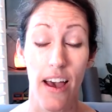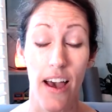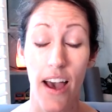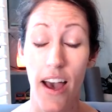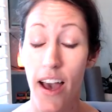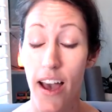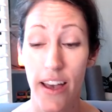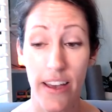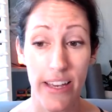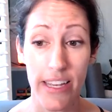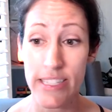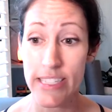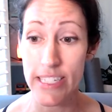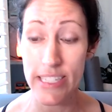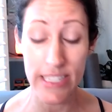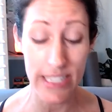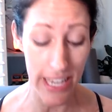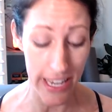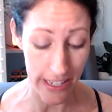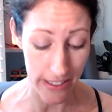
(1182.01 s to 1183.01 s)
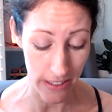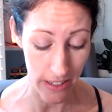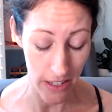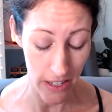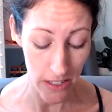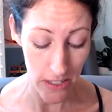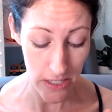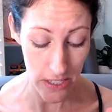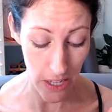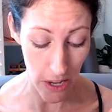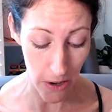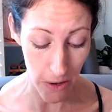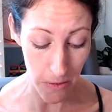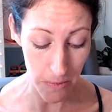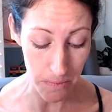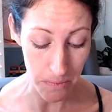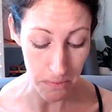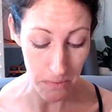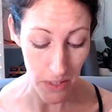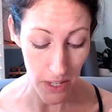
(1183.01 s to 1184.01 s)
Uh, it's insane.
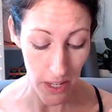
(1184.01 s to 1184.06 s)
So